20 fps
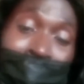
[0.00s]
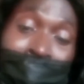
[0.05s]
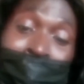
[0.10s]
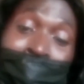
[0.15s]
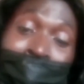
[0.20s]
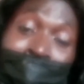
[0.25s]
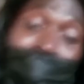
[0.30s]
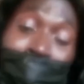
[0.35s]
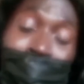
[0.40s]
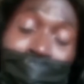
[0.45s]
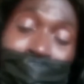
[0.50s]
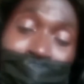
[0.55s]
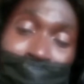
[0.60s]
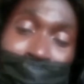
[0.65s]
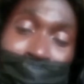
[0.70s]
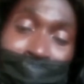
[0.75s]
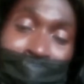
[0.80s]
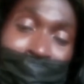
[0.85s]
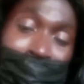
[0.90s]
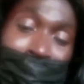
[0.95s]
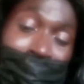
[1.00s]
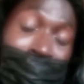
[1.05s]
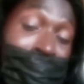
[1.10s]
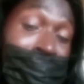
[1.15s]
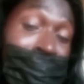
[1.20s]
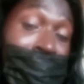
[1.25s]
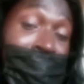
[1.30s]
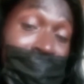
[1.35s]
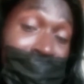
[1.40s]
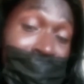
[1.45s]
and her husband
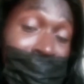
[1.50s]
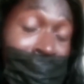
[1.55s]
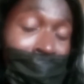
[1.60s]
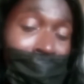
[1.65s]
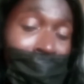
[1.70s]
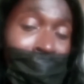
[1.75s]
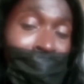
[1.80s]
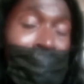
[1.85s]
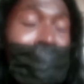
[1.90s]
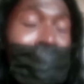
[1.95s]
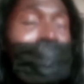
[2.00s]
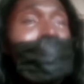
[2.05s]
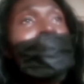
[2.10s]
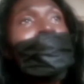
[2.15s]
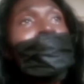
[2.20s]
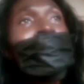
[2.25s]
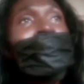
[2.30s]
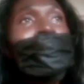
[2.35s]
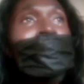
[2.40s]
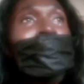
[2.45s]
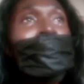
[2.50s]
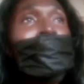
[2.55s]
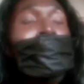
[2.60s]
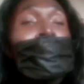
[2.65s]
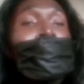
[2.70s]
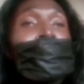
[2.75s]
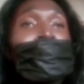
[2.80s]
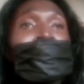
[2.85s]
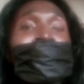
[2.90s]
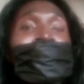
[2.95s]
beat me up.
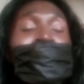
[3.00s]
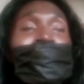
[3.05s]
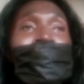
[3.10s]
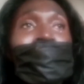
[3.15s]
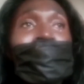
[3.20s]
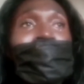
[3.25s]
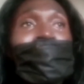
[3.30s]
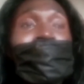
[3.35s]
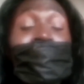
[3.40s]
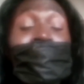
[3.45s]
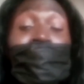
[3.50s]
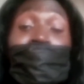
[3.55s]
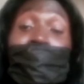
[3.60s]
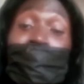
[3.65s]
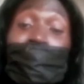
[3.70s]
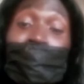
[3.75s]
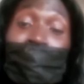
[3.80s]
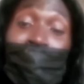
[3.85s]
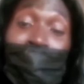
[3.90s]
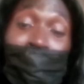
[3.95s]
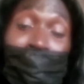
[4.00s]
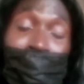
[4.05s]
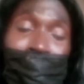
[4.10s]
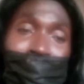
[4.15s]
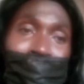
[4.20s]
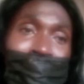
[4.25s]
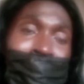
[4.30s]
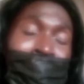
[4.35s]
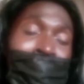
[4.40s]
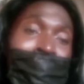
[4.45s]
She
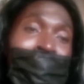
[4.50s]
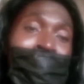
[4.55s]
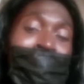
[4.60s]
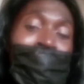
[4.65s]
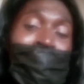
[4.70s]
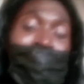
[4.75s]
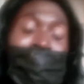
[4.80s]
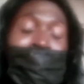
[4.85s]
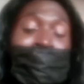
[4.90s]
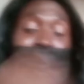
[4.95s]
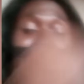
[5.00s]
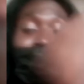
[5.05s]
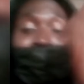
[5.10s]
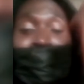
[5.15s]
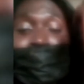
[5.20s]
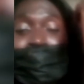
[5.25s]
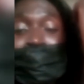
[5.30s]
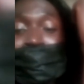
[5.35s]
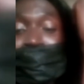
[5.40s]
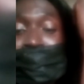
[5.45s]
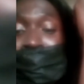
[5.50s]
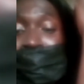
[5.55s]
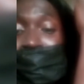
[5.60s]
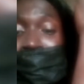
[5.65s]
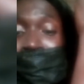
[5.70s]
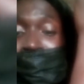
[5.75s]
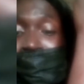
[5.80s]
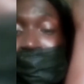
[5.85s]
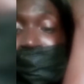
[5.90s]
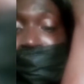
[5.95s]
strangled my neck and she gave me
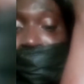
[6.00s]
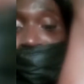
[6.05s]
this